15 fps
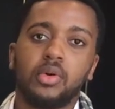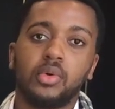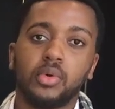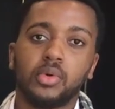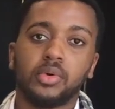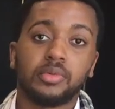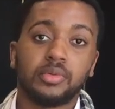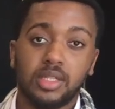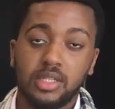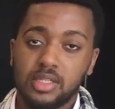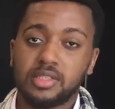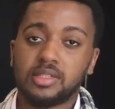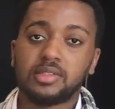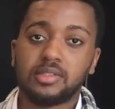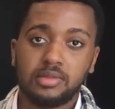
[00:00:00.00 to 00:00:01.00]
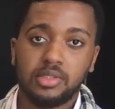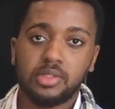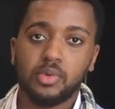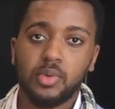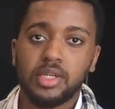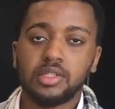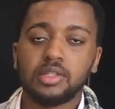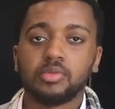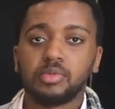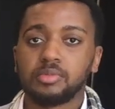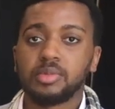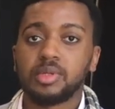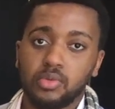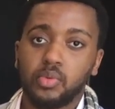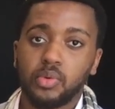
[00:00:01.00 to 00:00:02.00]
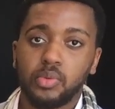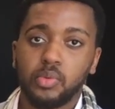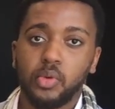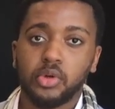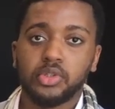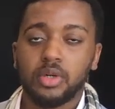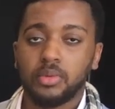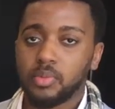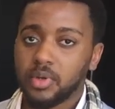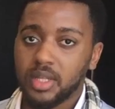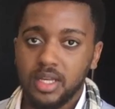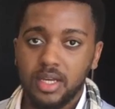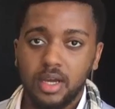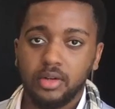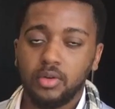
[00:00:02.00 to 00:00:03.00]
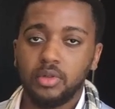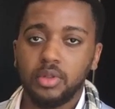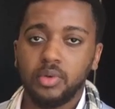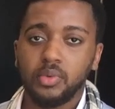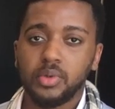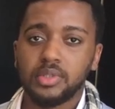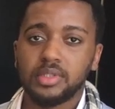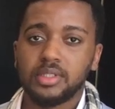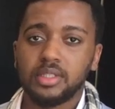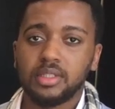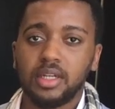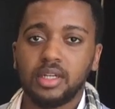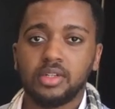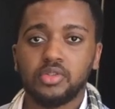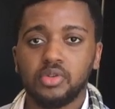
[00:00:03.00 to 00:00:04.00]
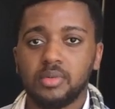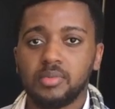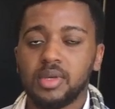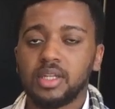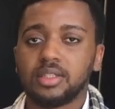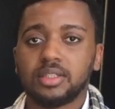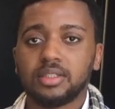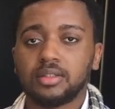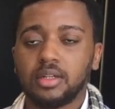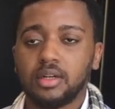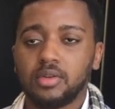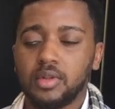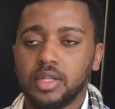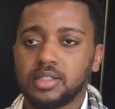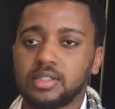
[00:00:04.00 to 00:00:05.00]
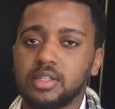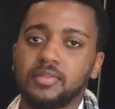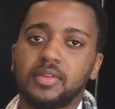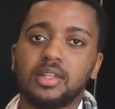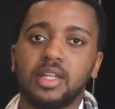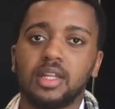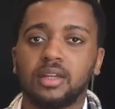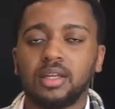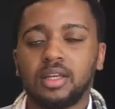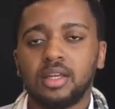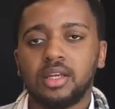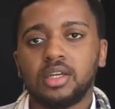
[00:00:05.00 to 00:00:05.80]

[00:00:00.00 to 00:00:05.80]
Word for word: or in this situation would be the wood workshop where they cut all the woods and, and trim it and, and all that stuff and then